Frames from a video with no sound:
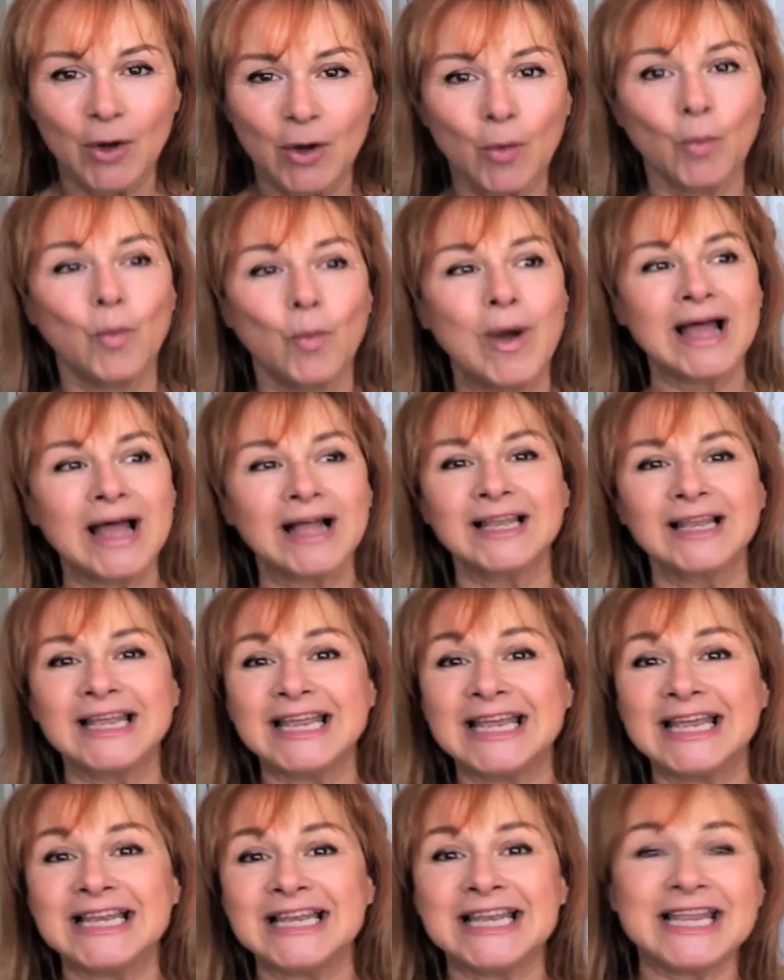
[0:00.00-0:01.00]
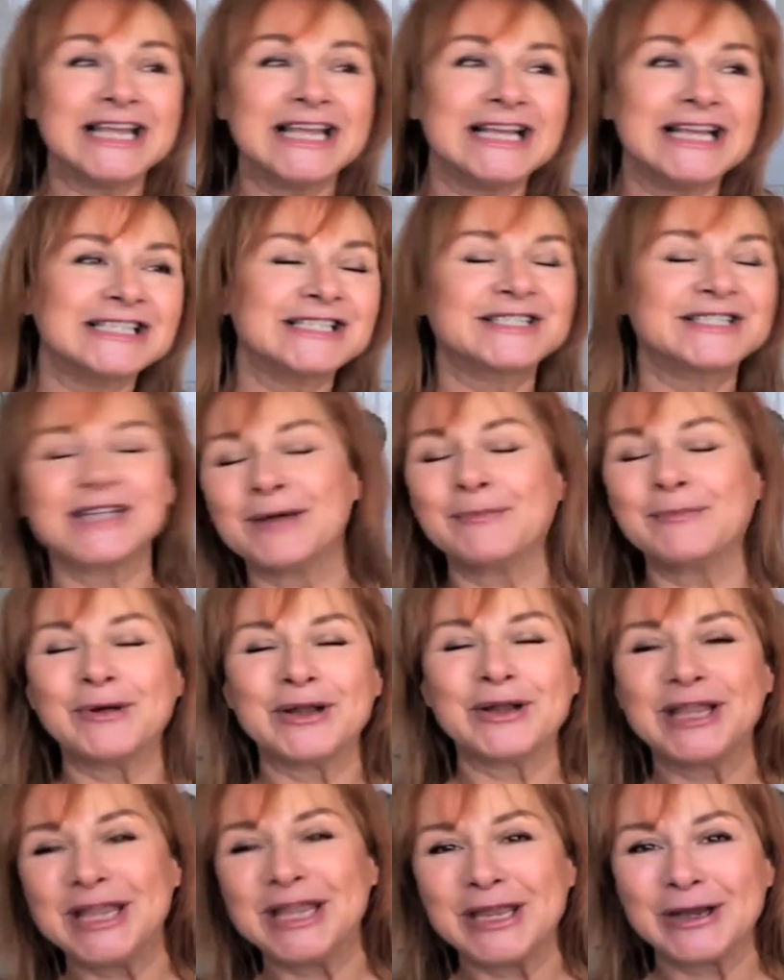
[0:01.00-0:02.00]
Well, it is summer
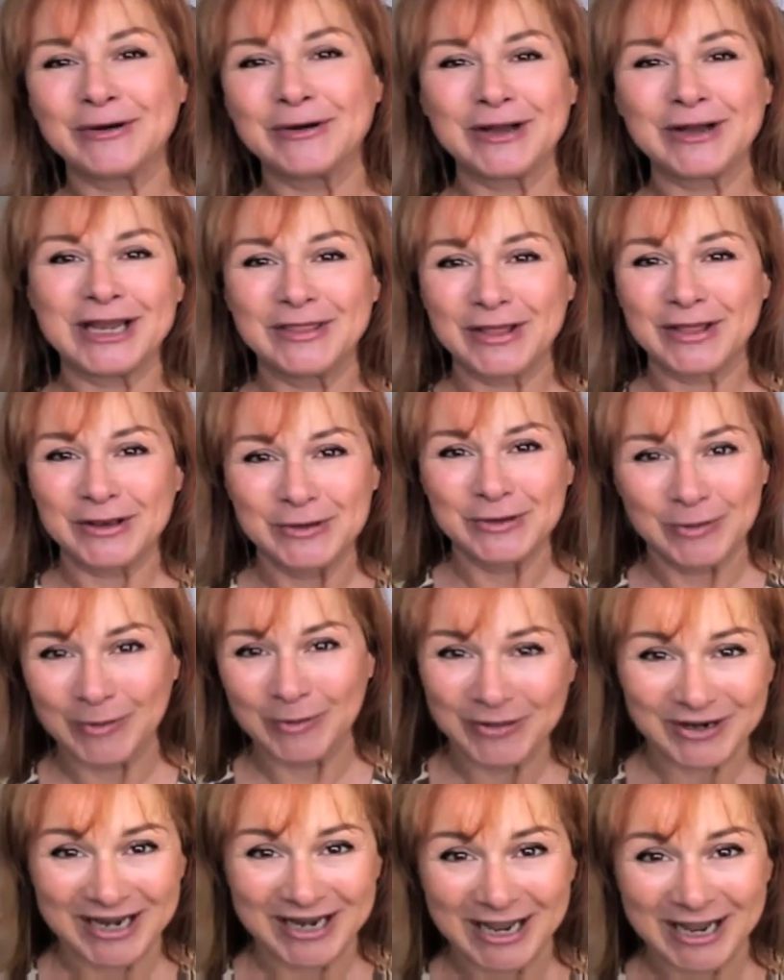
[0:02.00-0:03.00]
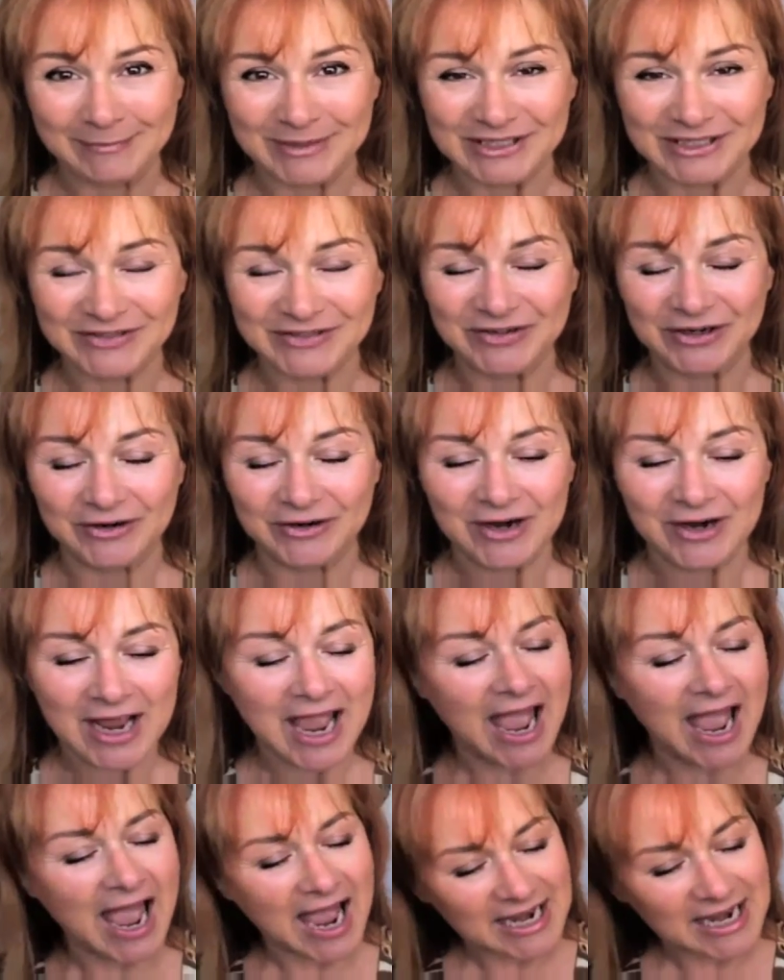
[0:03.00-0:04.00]
here in the Northern Hemisphere,
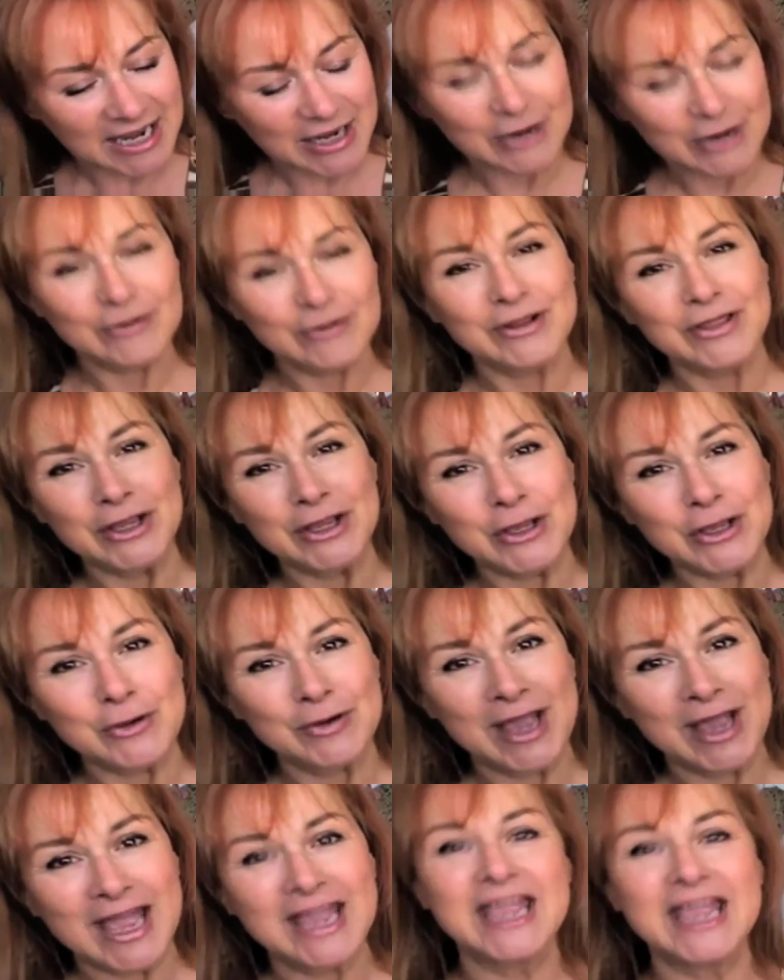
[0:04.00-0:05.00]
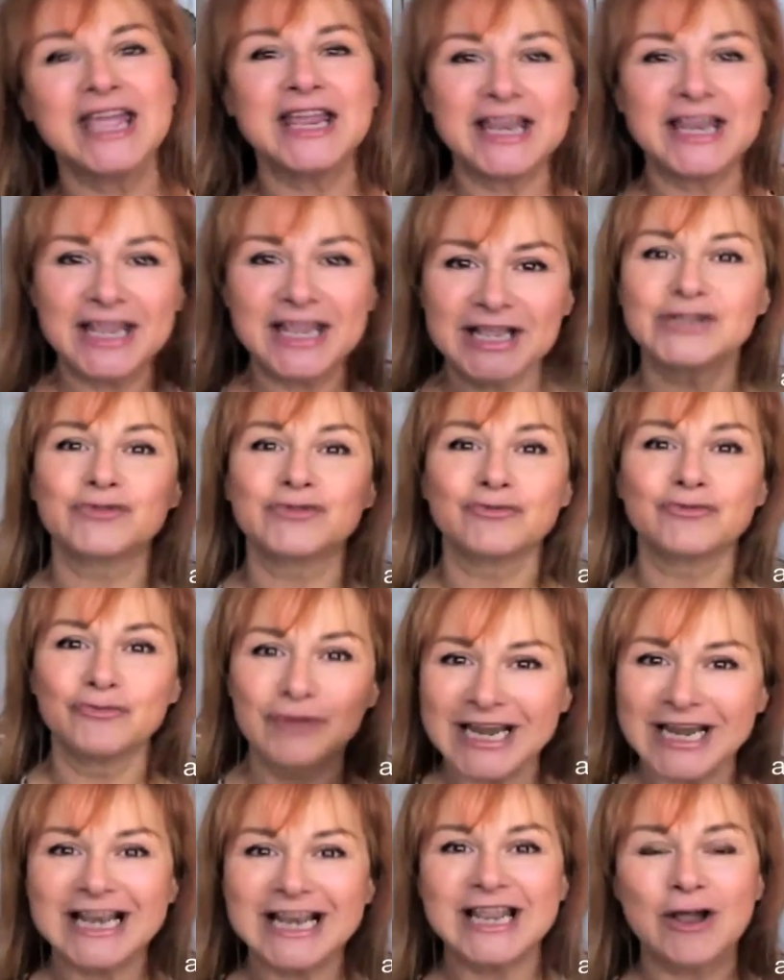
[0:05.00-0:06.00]
and here in the UK it is
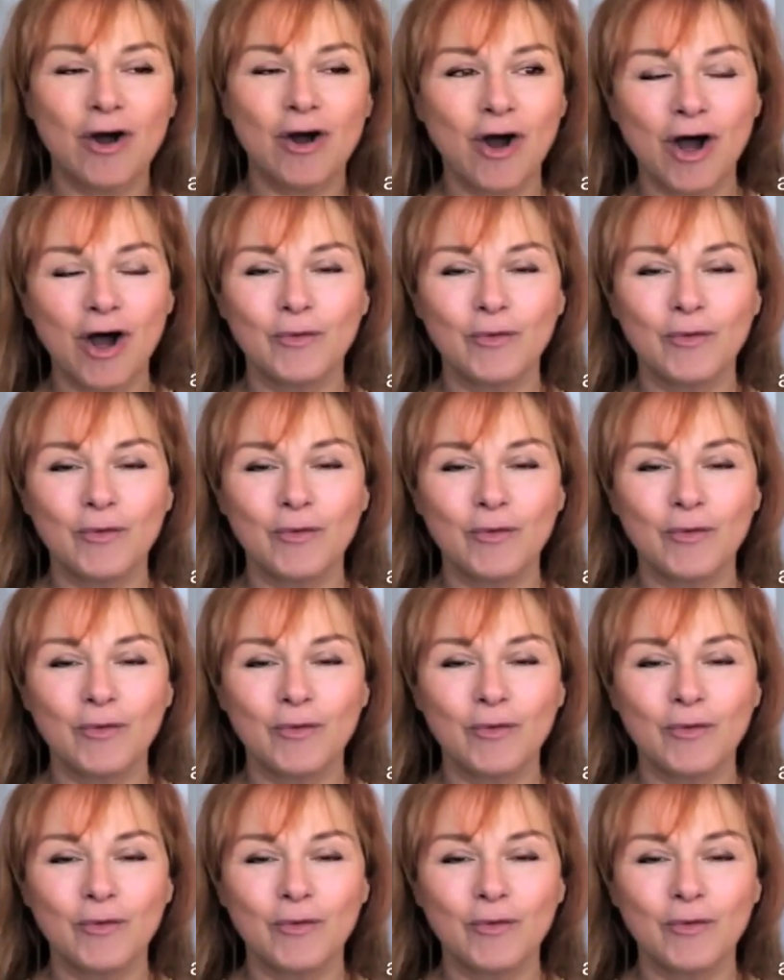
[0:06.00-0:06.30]
really hot.